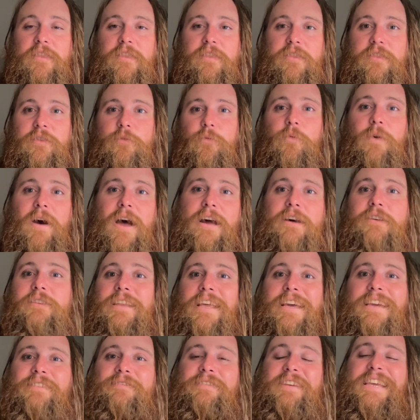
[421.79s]
The
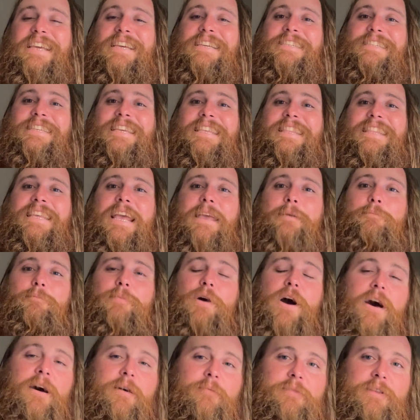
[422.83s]
wildlife is in a
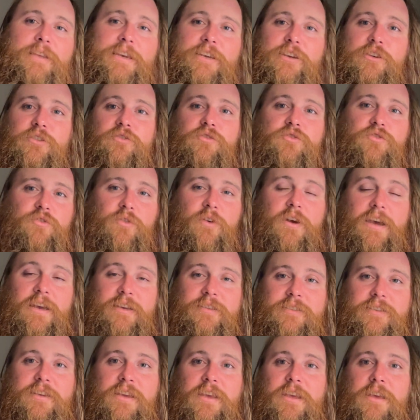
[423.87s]
public
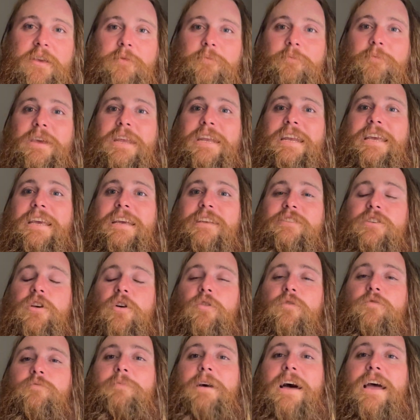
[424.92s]
trust, meaning it's
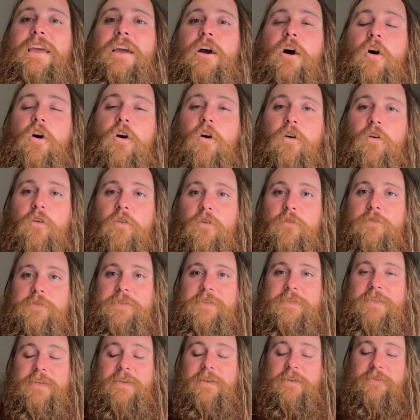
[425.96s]
owned by all
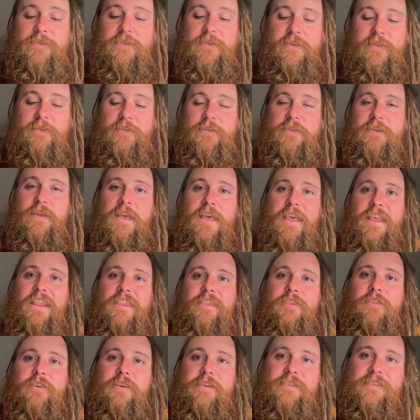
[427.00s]
citizens.
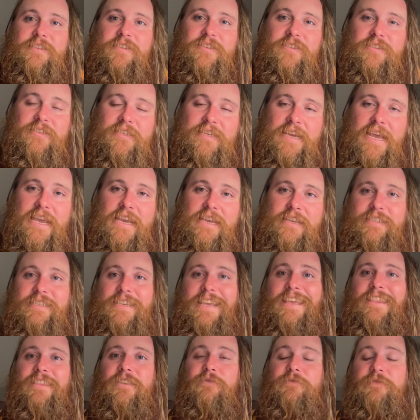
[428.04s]
The states
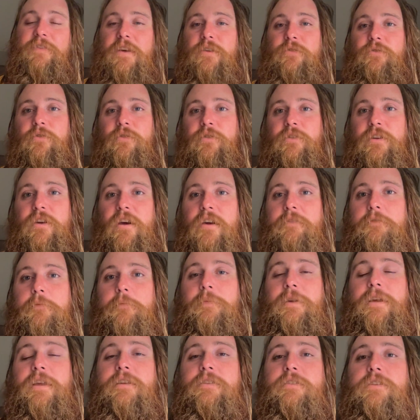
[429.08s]
and the federal
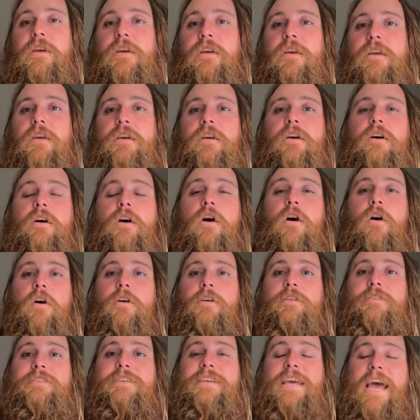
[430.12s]
government are
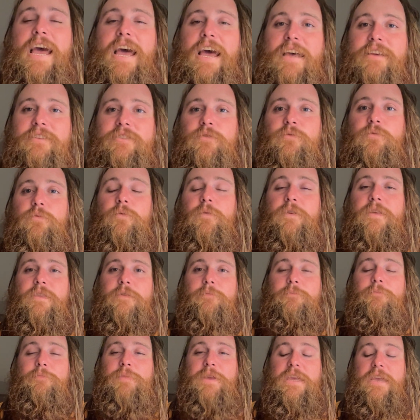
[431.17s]
tasked
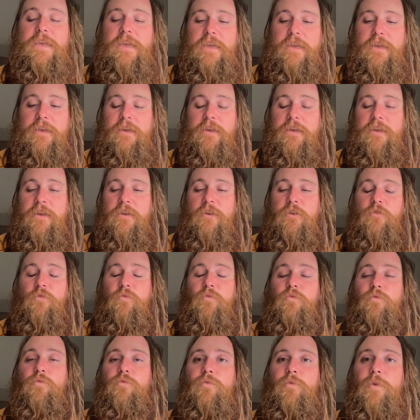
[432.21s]
with being
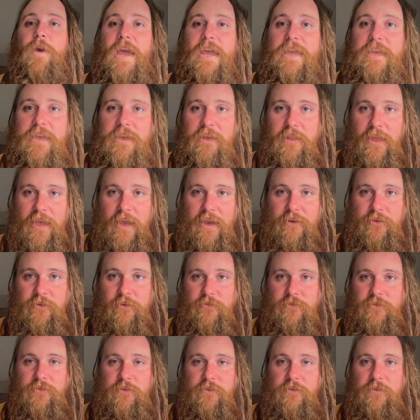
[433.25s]

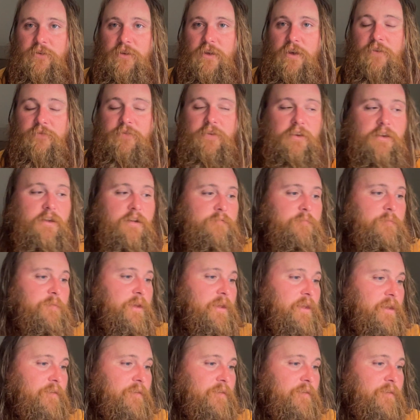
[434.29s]
regulators of the government.